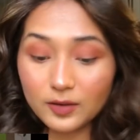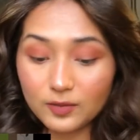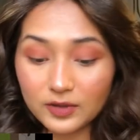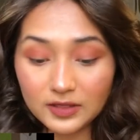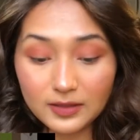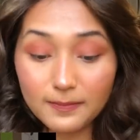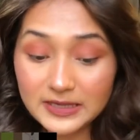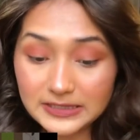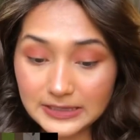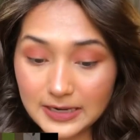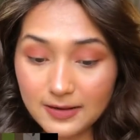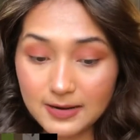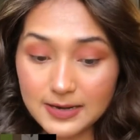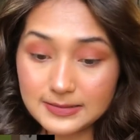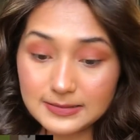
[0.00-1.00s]
the
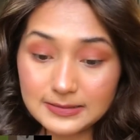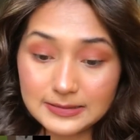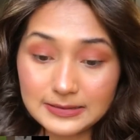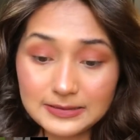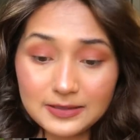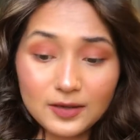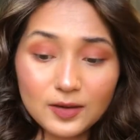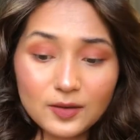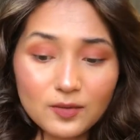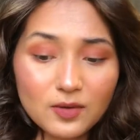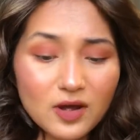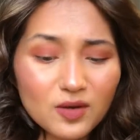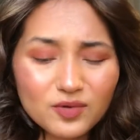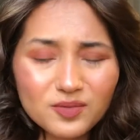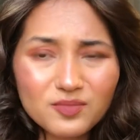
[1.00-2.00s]
mascara. Wow,
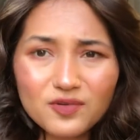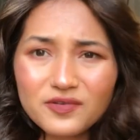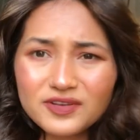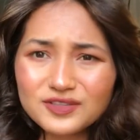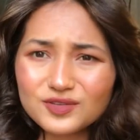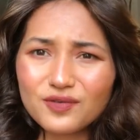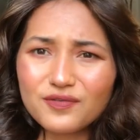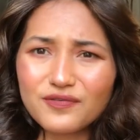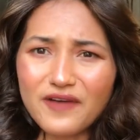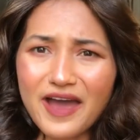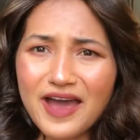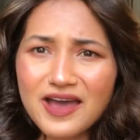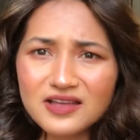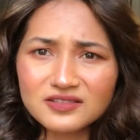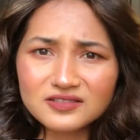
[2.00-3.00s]
we're moving so
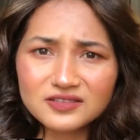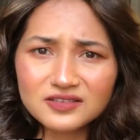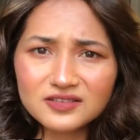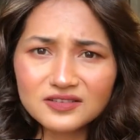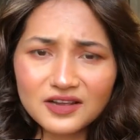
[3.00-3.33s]
fast.